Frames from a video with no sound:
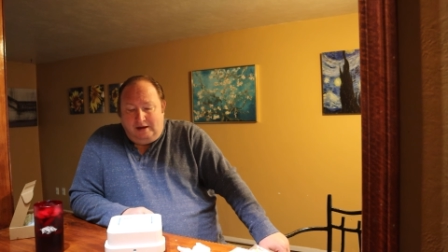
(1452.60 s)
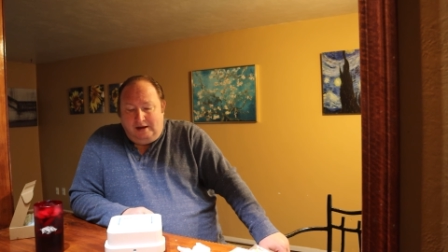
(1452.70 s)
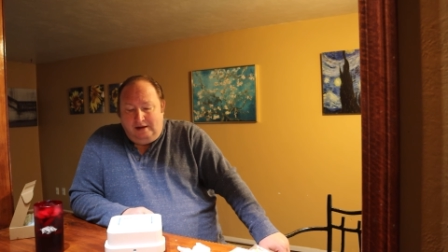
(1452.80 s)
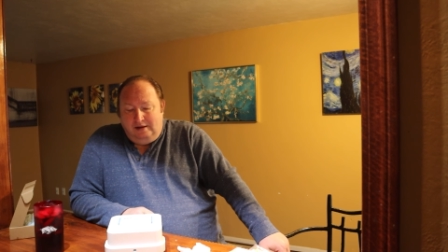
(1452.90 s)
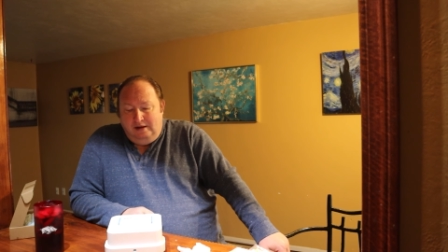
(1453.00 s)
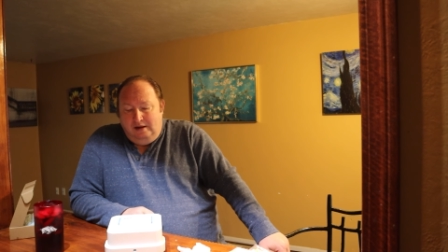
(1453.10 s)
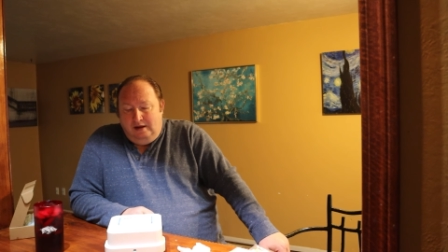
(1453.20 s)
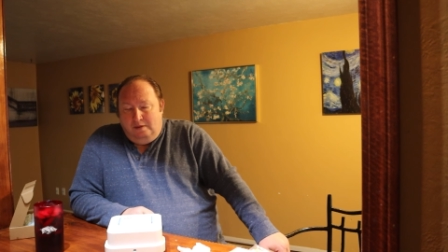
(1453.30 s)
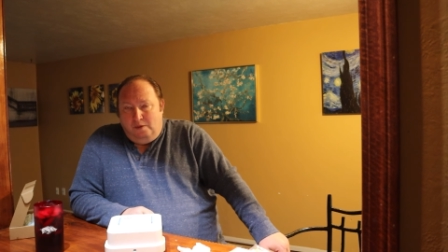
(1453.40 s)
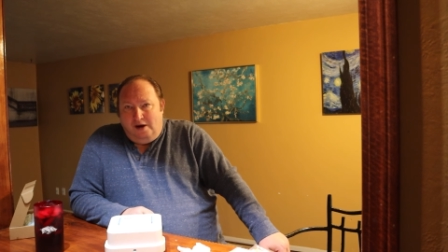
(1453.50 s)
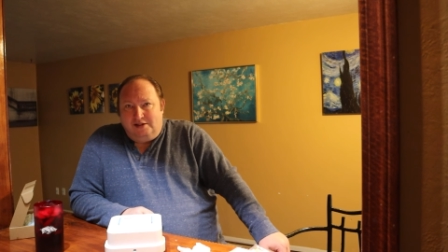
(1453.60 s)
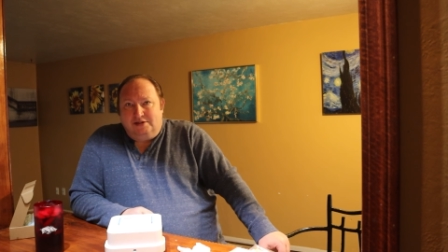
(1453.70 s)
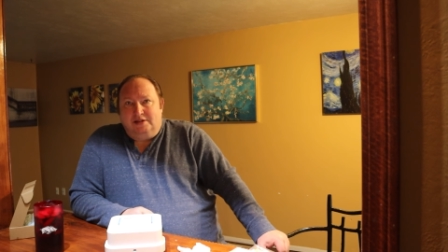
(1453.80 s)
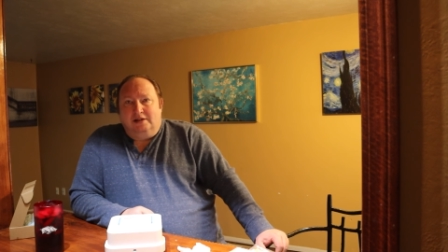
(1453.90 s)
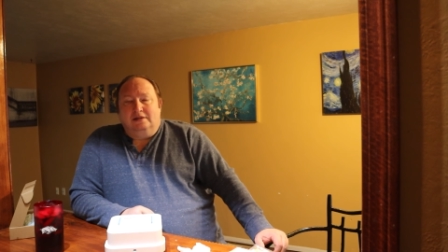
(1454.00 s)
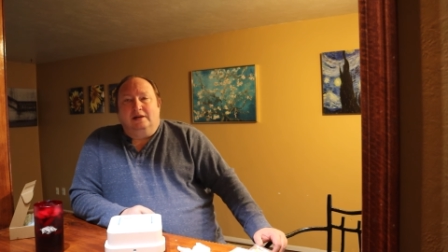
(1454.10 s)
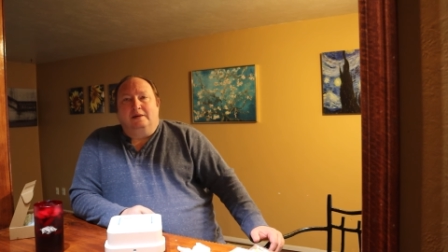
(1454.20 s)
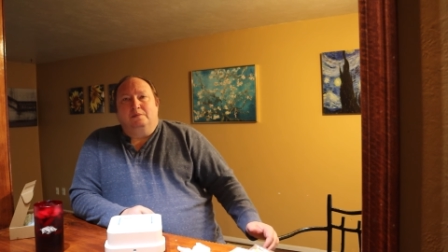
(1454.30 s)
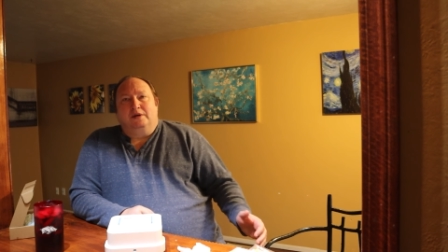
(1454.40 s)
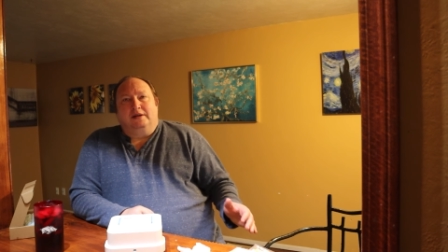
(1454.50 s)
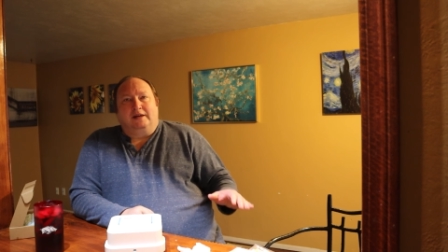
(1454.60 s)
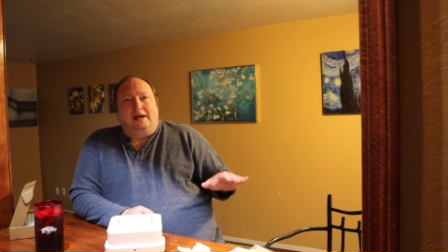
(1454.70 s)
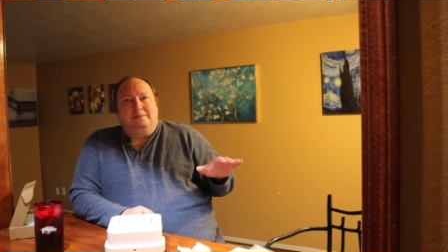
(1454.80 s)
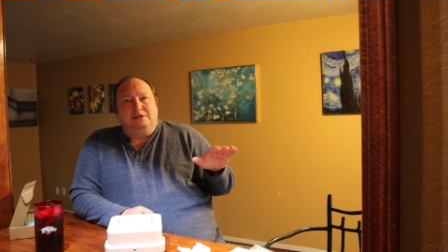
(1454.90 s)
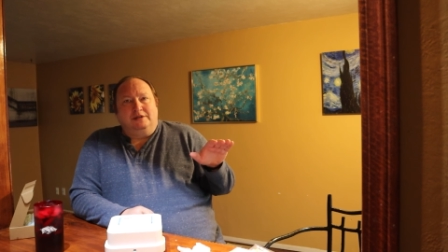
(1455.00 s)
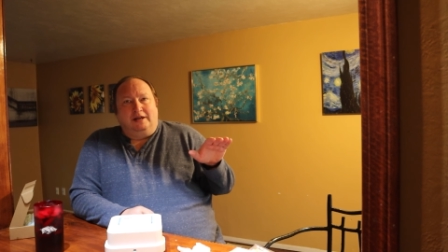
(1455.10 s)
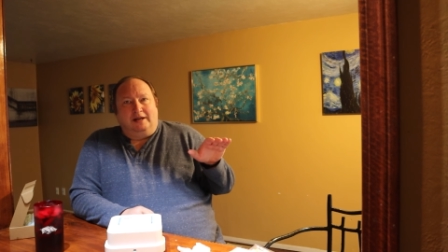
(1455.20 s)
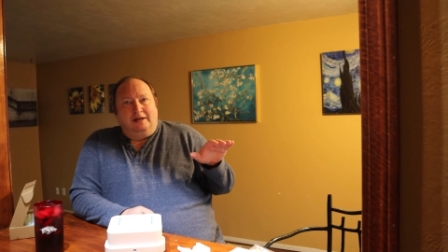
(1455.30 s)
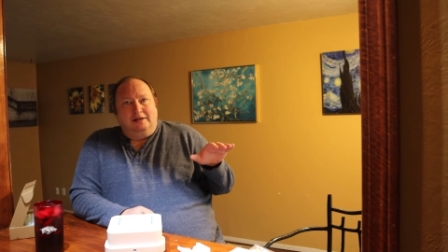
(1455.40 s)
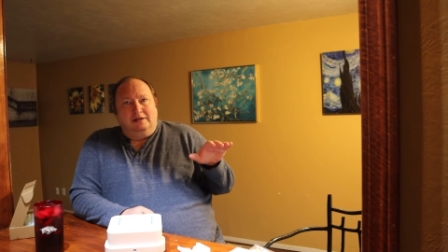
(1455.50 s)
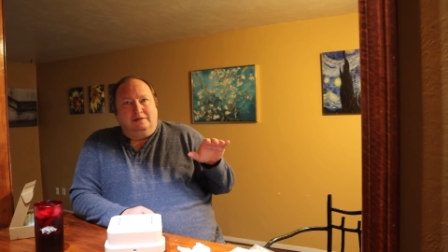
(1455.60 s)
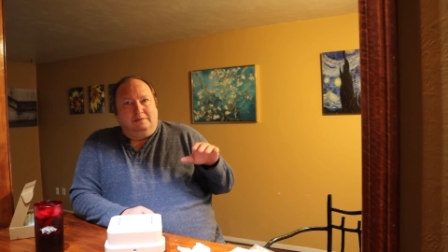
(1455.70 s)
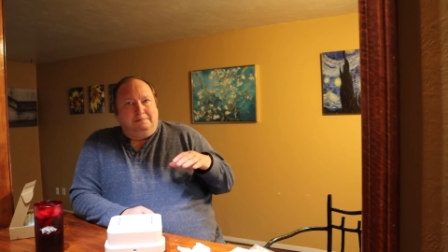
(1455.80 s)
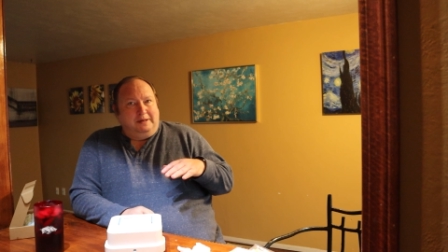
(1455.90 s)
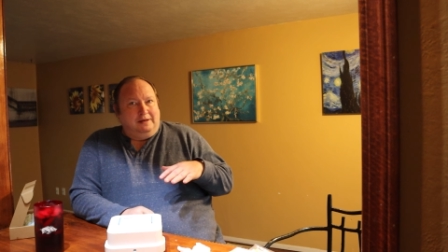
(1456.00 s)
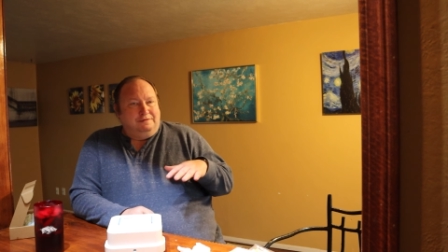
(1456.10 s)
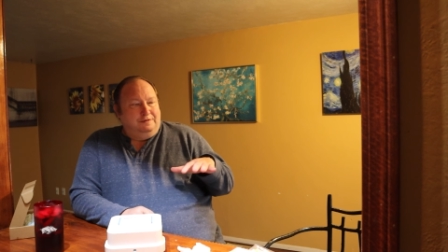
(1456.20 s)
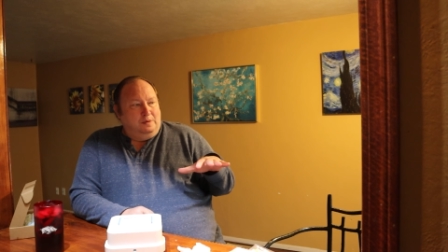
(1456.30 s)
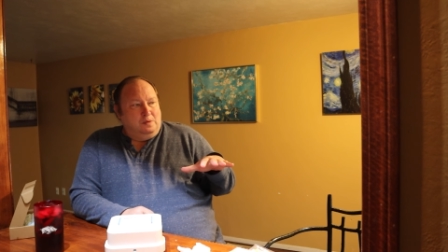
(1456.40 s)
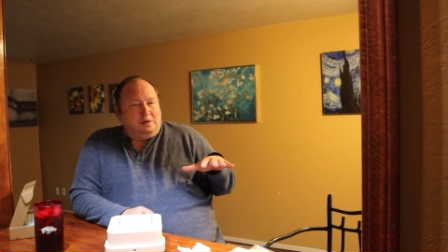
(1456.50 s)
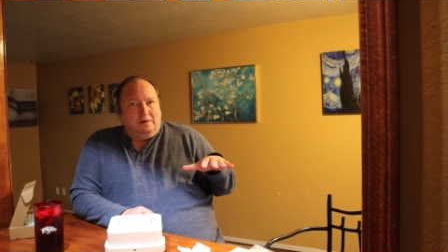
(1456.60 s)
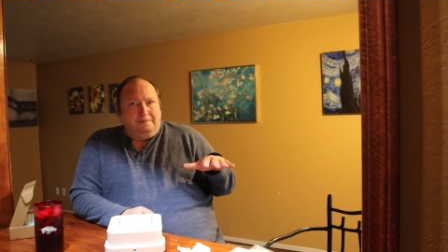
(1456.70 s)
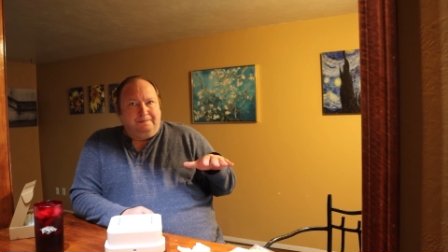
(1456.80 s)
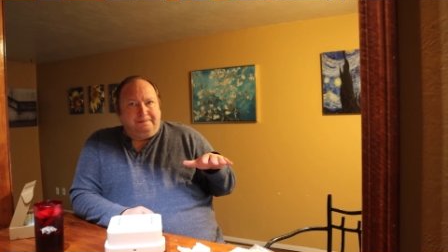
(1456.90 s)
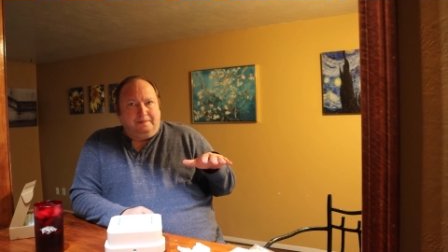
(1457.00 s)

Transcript: I watched it, and when it came to the end of the big floor,